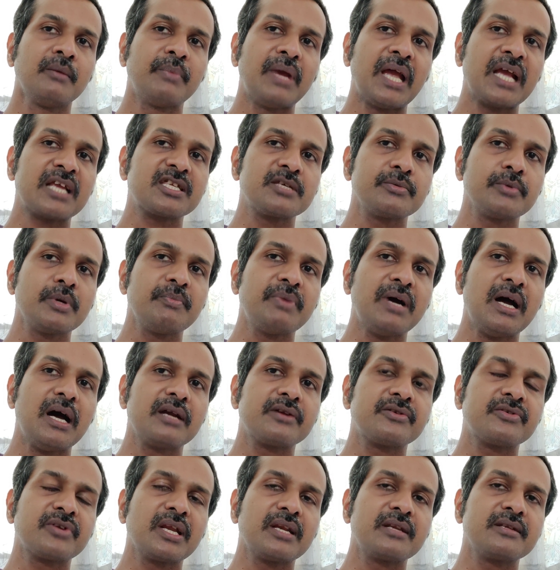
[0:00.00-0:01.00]
Maximum
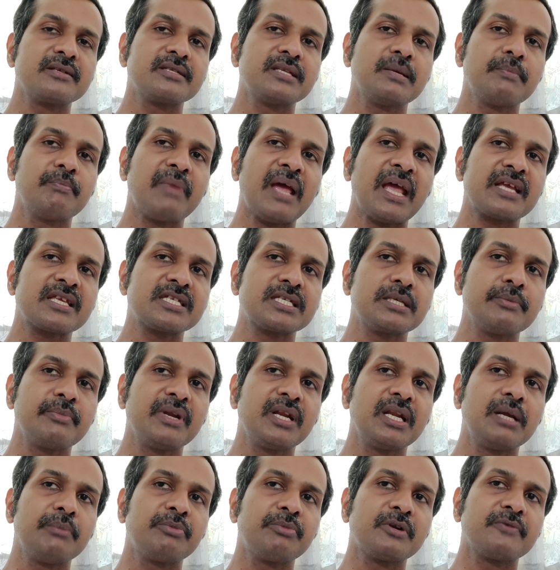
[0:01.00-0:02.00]
heart rate is the
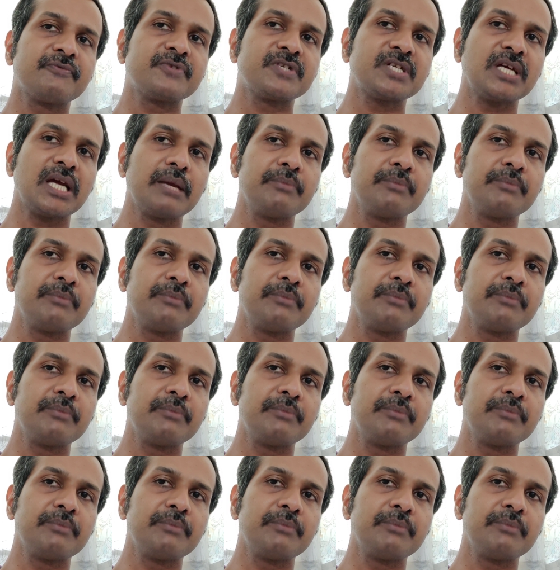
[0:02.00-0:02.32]
maximum number of